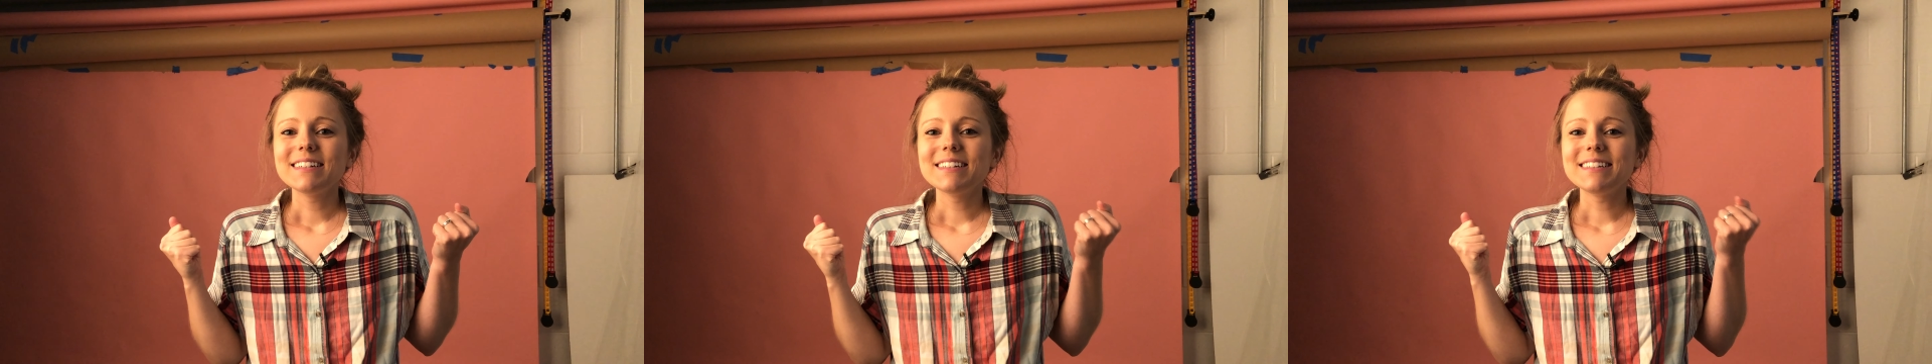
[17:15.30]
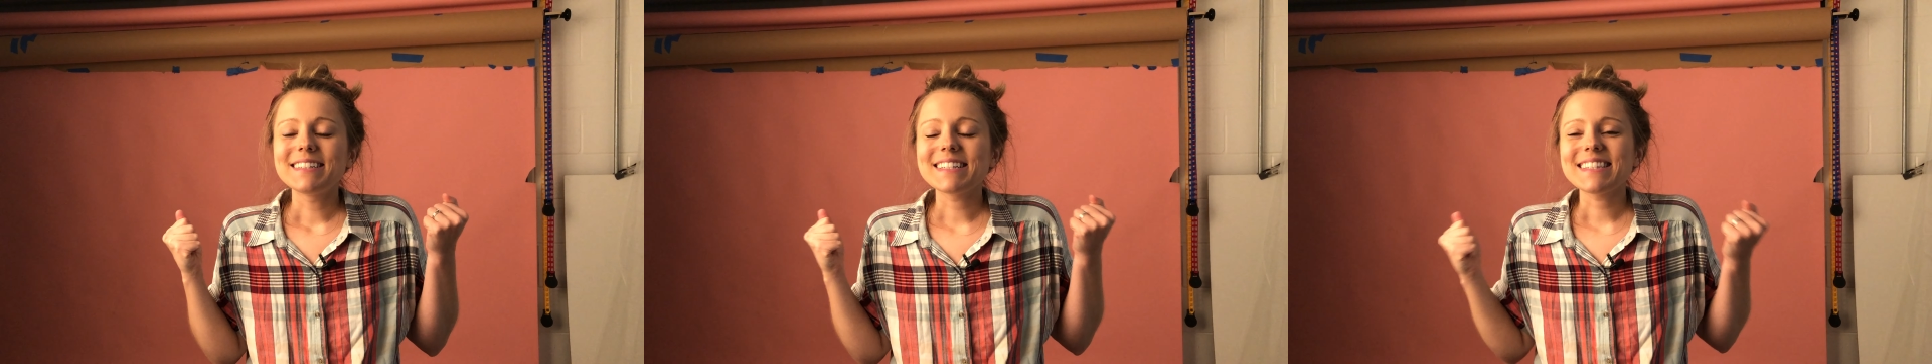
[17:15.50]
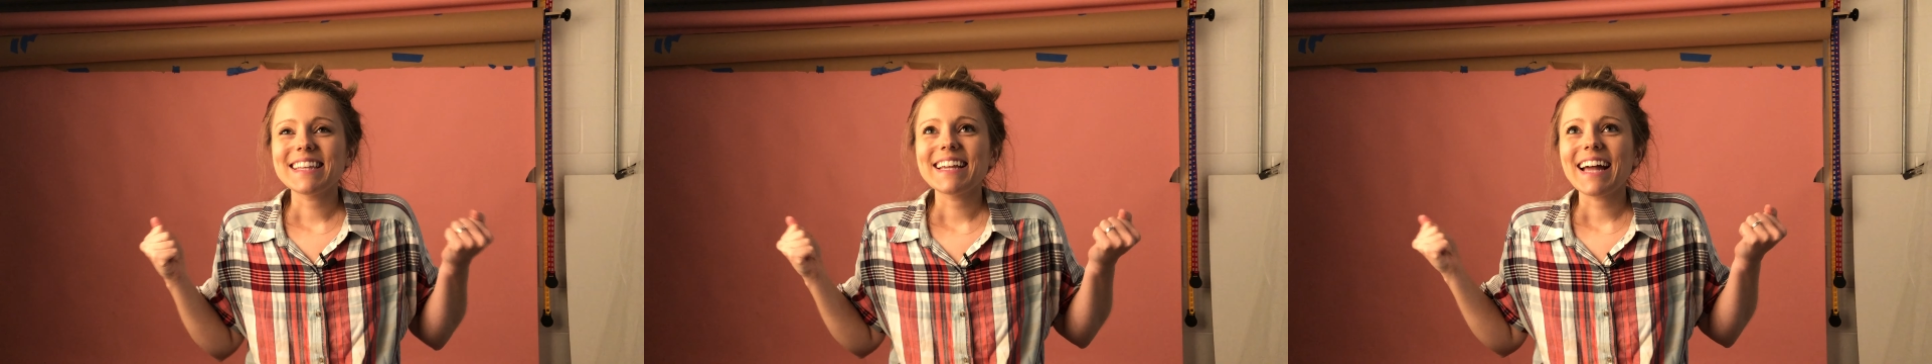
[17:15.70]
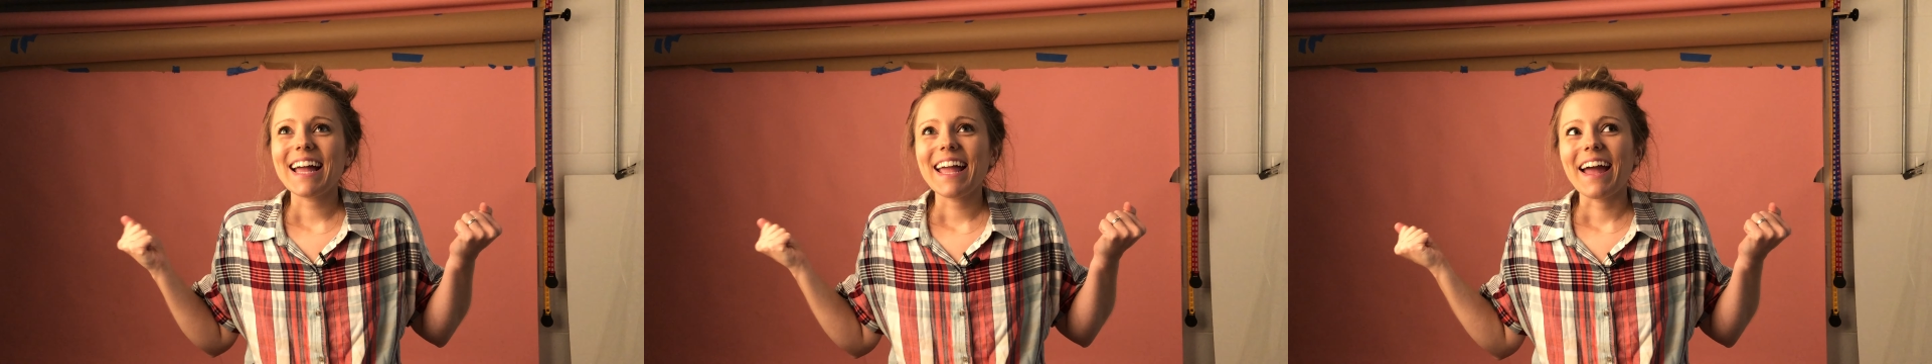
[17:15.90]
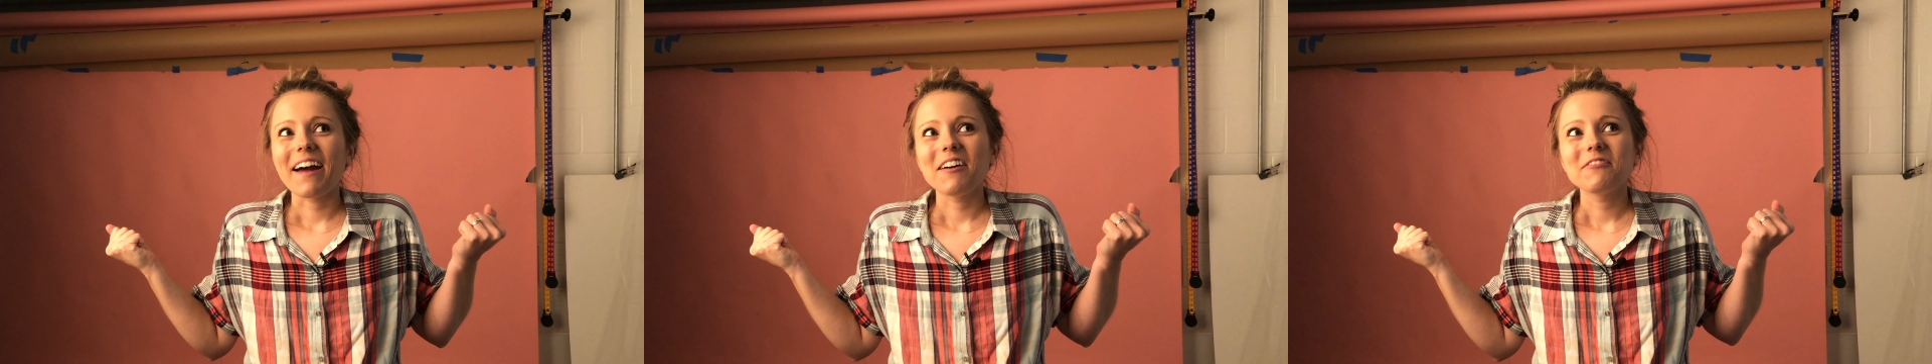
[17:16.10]
just like I
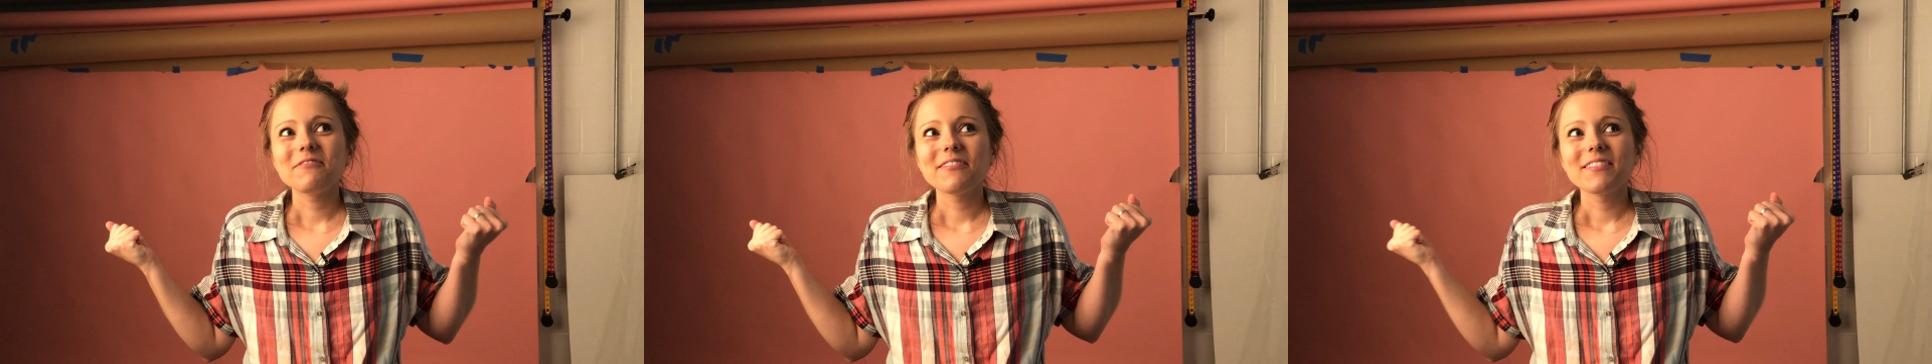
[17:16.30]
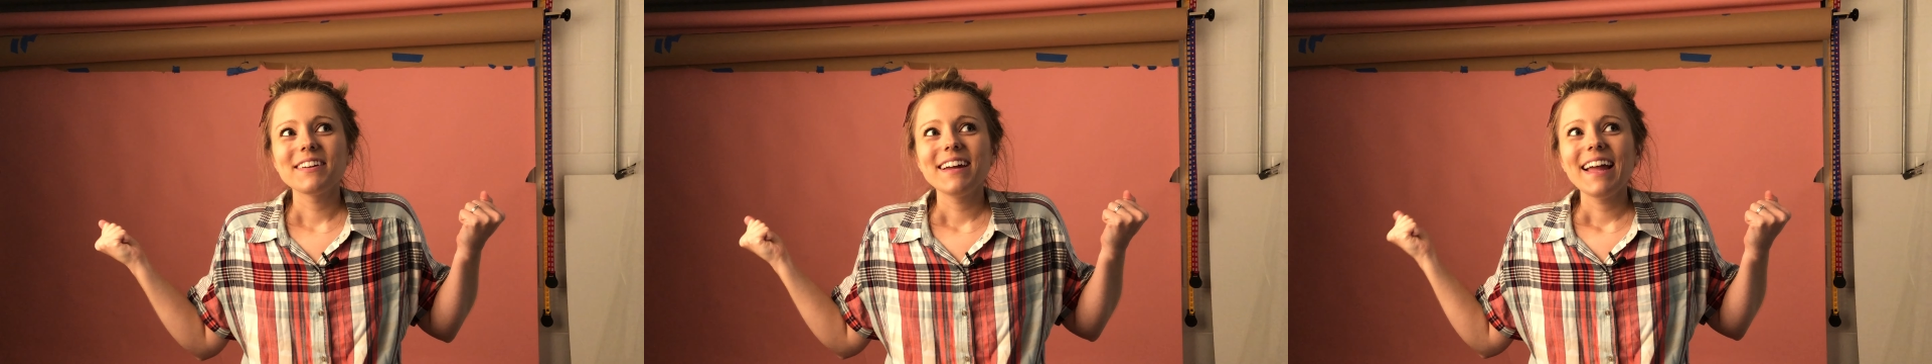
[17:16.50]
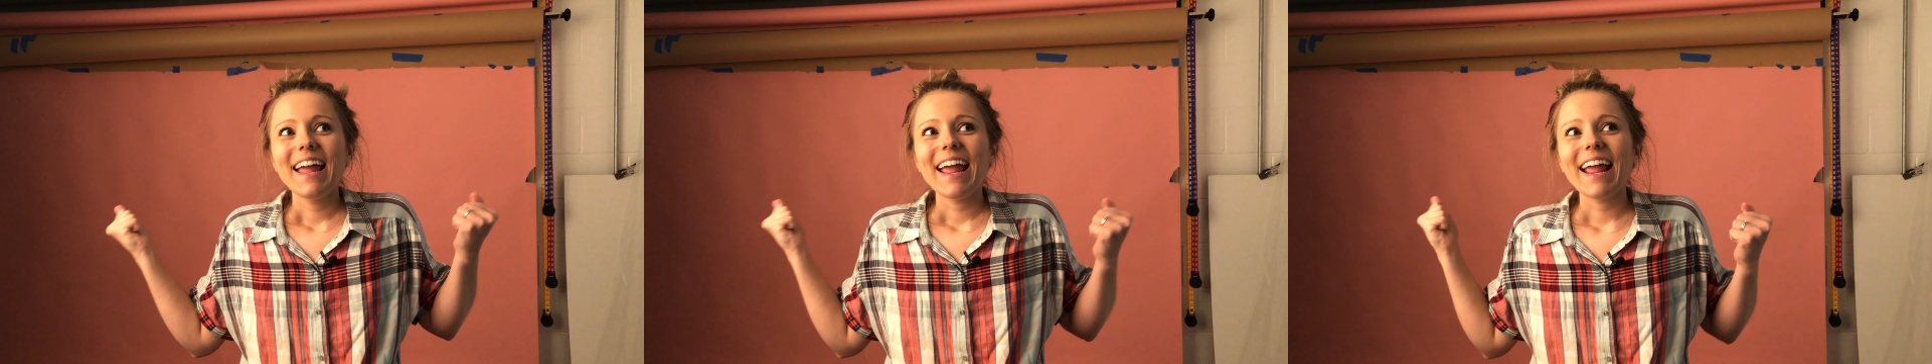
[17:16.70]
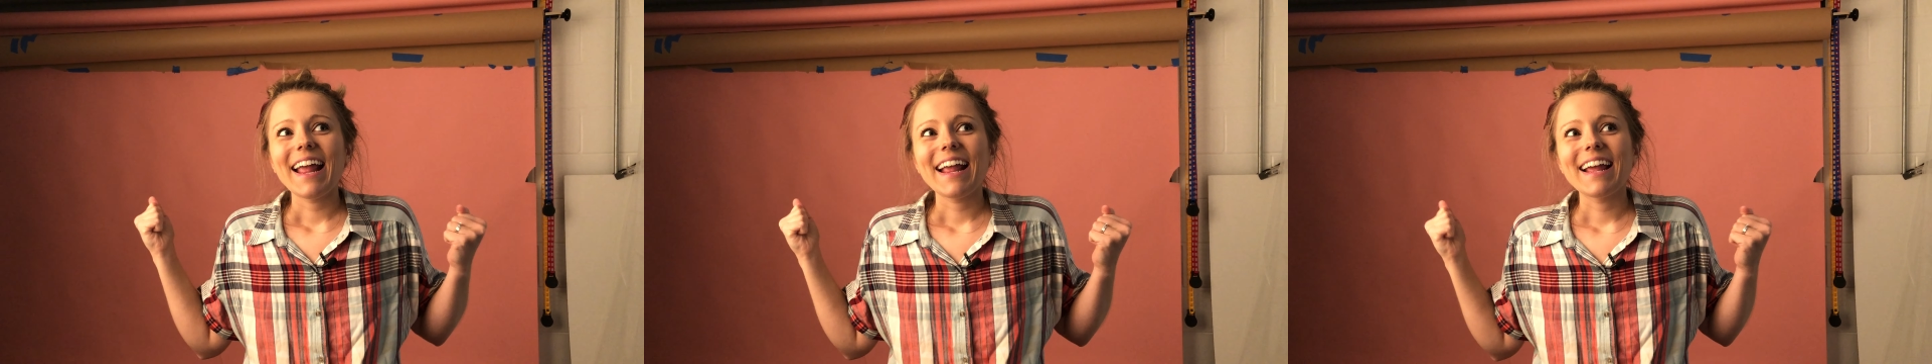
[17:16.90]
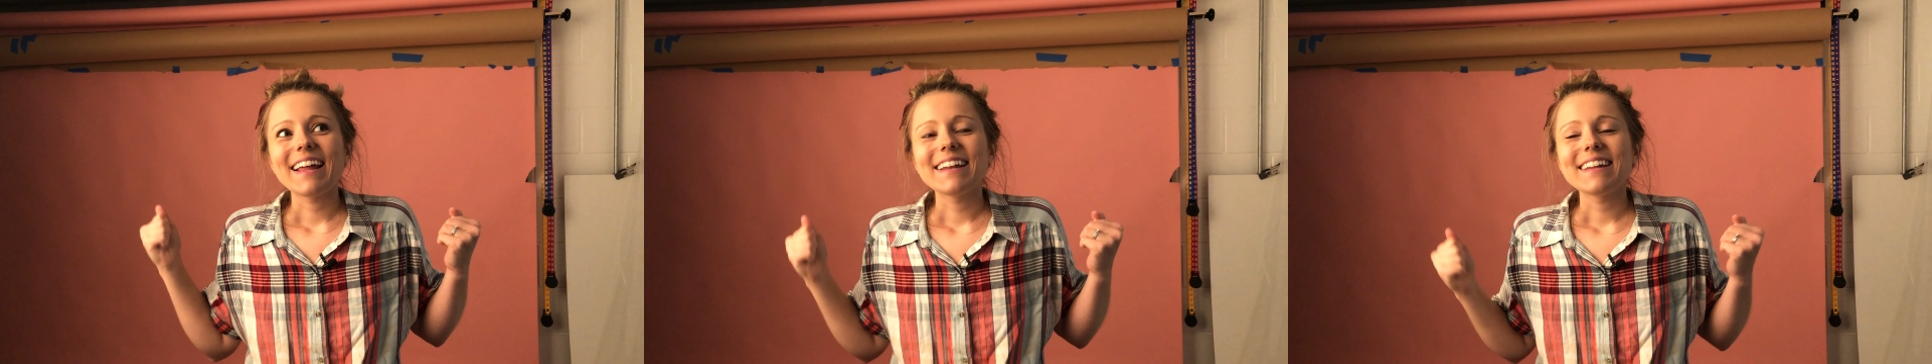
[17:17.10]
have.
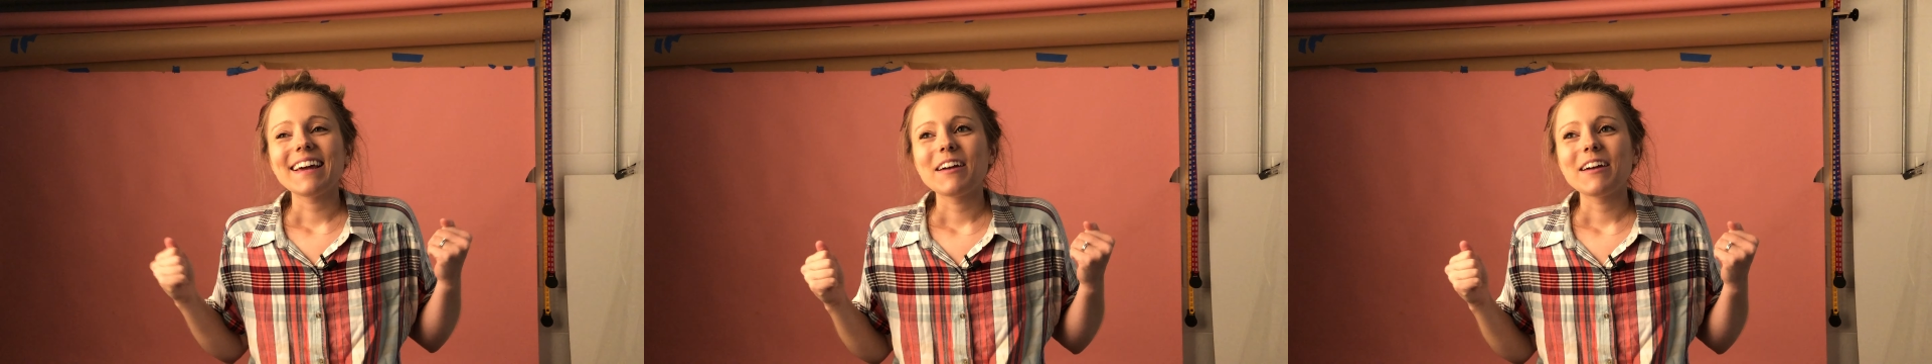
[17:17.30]
And